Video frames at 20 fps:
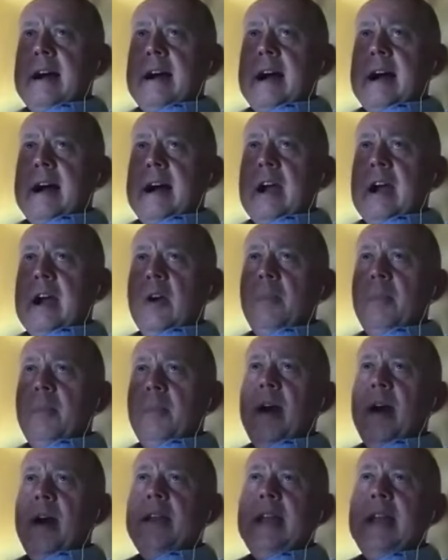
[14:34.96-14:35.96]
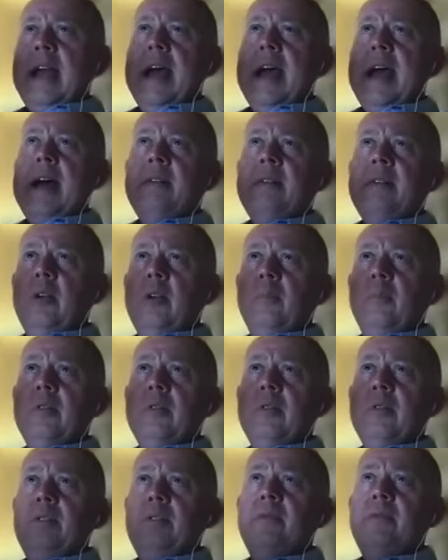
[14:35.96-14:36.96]
our body,
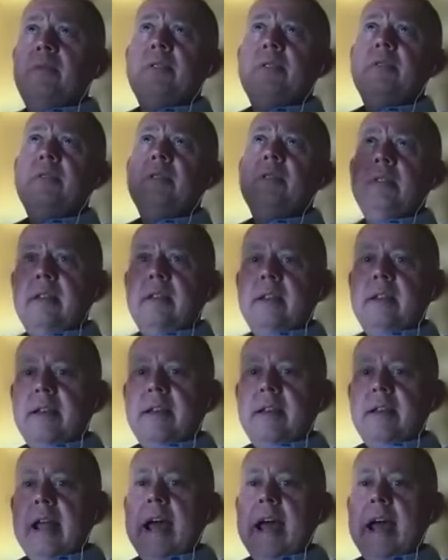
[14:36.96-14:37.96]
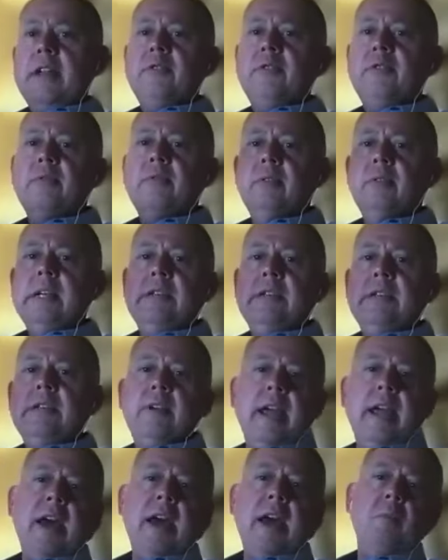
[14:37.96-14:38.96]
produces natural
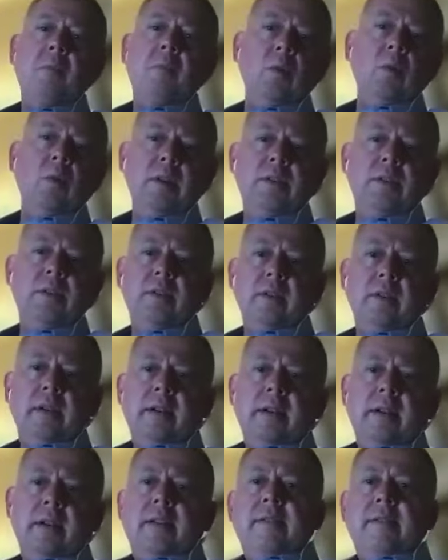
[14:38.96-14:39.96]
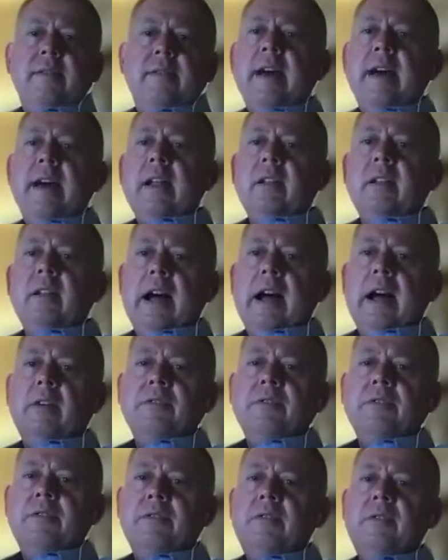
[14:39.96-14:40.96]
endocannabinoids that allows
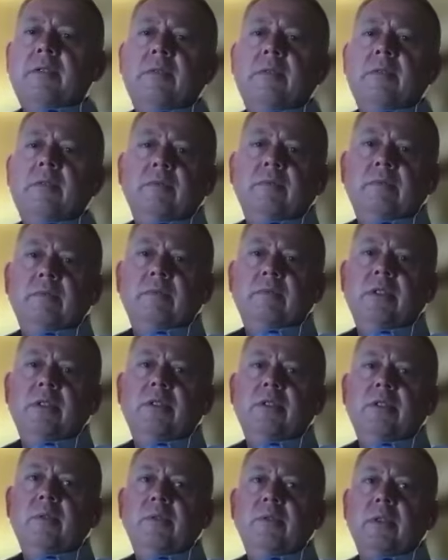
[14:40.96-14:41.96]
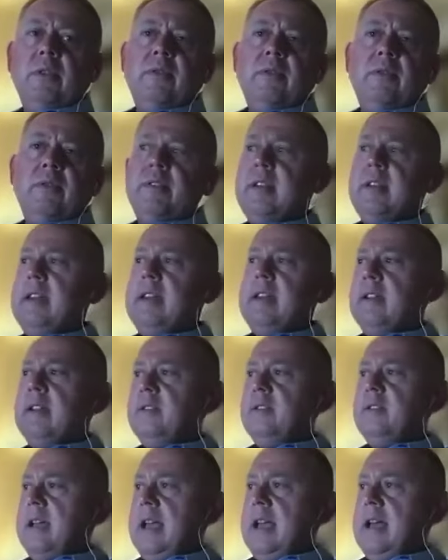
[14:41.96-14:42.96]
us to do certain
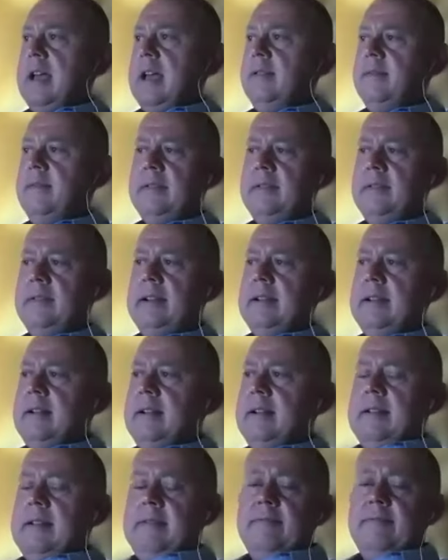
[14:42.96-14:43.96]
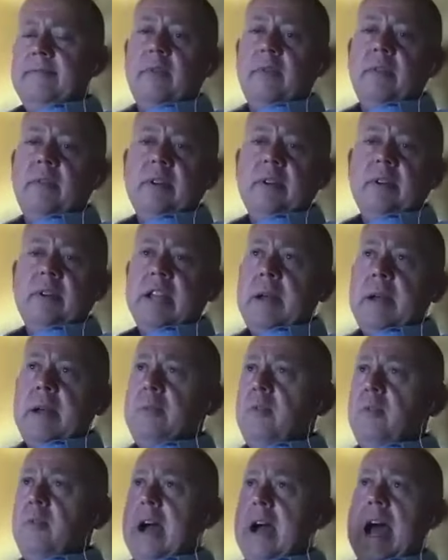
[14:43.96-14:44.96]
things, and like, for
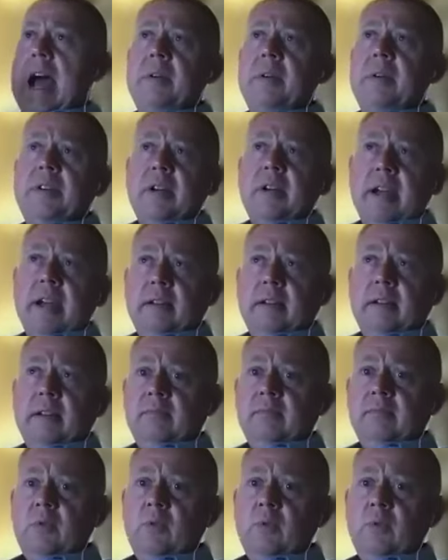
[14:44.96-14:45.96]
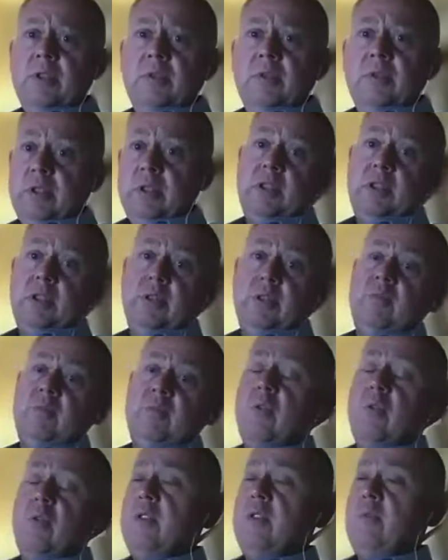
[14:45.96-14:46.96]
example, appetite, which is
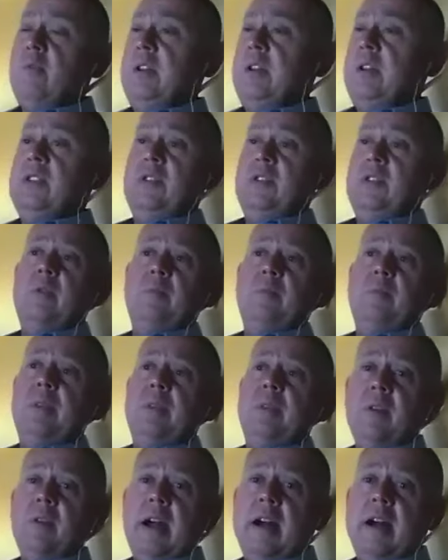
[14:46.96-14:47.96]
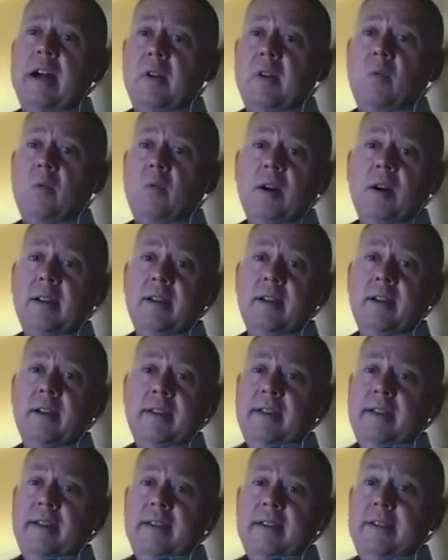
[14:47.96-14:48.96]
one of the reasons when people have marijuana,
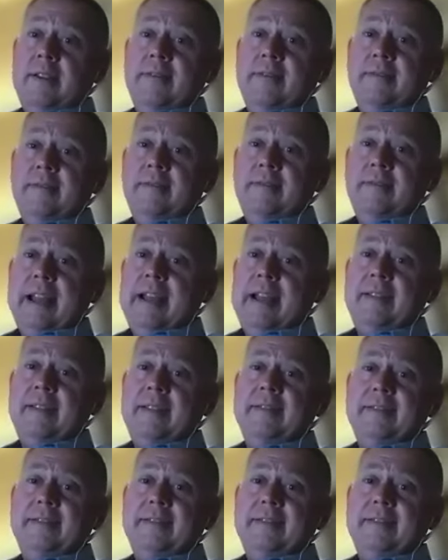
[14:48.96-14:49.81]
and